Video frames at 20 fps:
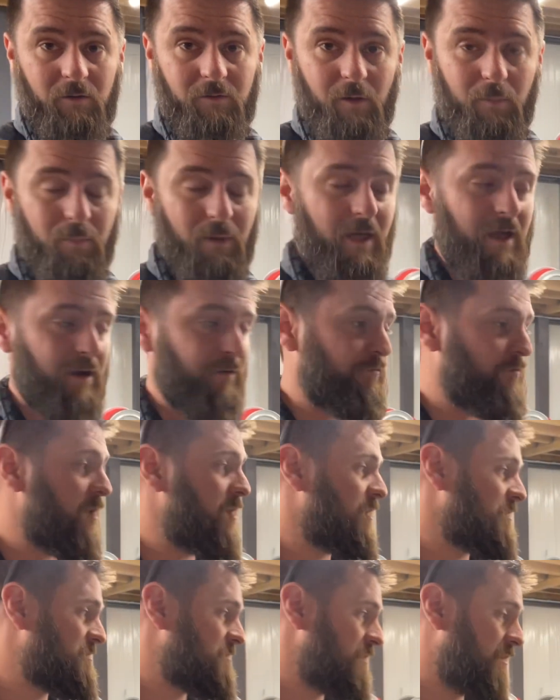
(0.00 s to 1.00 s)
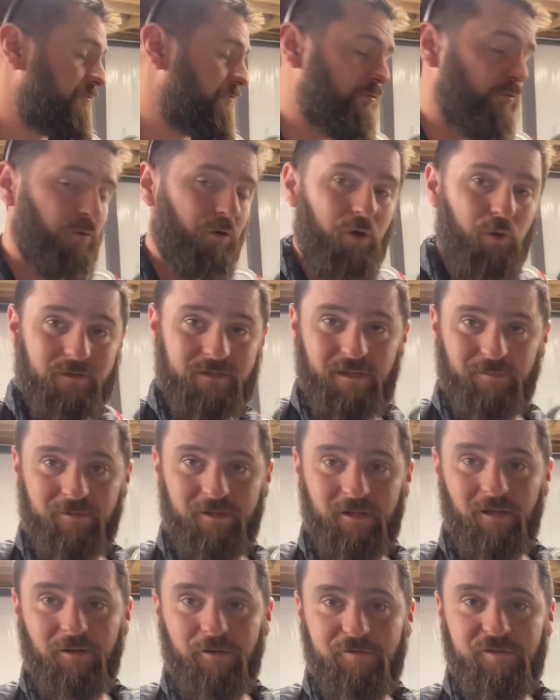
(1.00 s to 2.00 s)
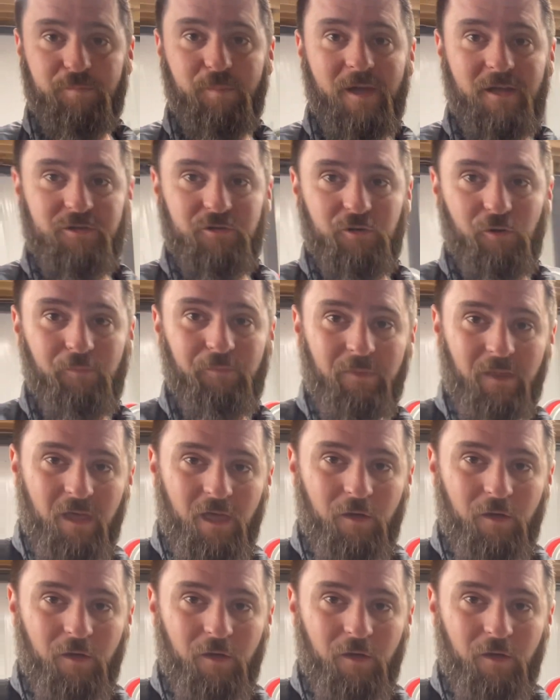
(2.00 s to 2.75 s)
their Black Friday stuff. Well, we're doing something a little special.